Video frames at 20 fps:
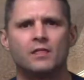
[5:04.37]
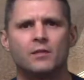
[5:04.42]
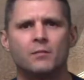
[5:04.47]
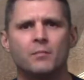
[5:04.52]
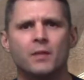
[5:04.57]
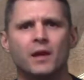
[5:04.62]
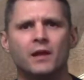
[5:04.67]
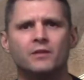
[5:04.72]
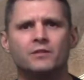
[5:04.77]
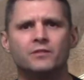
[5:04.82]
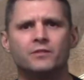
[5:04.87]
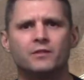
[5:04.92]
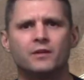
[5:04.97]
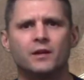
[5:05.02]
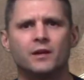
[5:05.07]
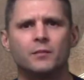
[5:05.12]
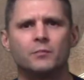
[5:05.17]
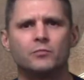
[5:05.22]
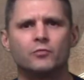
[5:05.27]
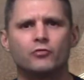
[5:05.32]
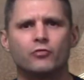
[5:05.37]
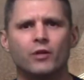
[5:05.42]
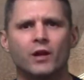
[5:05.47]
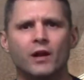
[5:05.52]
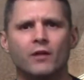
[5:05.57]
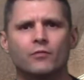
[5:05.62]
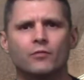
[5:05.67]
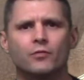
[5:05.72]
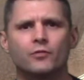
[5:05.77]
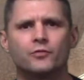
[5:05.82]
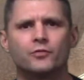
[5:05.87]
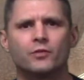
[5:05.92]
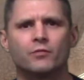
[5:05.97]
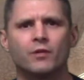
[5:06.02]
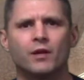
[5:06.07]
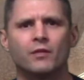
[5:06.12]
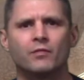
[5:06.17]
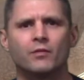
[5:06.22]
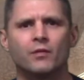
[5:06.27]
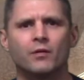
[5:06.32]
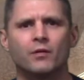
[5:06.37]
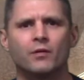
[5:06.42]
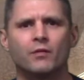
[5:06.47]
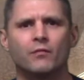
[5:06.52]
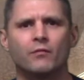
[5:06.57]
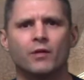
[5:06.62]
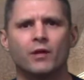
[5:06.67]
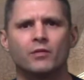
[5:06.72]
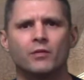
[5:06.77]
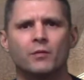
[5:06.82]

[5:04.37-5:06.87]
main seam travels around the